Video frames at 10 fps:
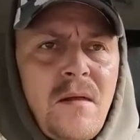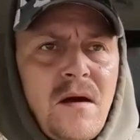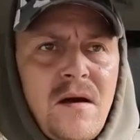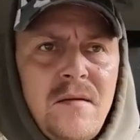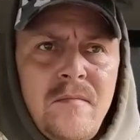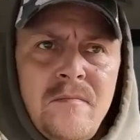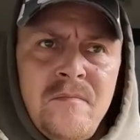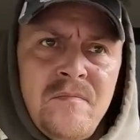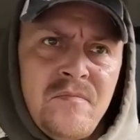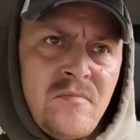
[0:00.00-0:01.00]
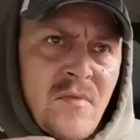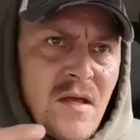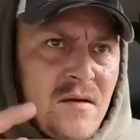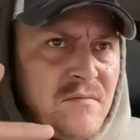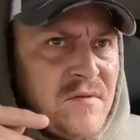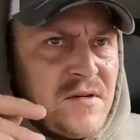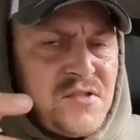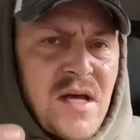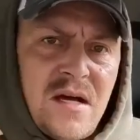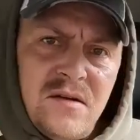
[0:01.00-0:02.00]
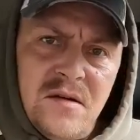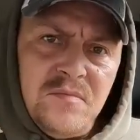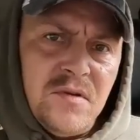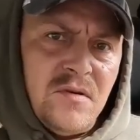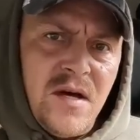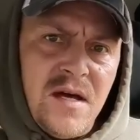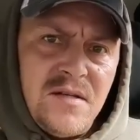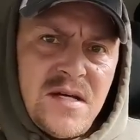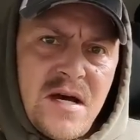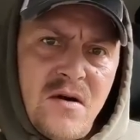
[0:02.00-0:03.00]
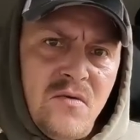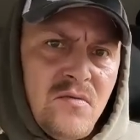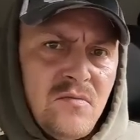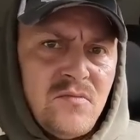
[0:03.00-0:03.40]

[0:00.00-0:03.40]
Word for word: Uh, finished tacking up the little hand towel,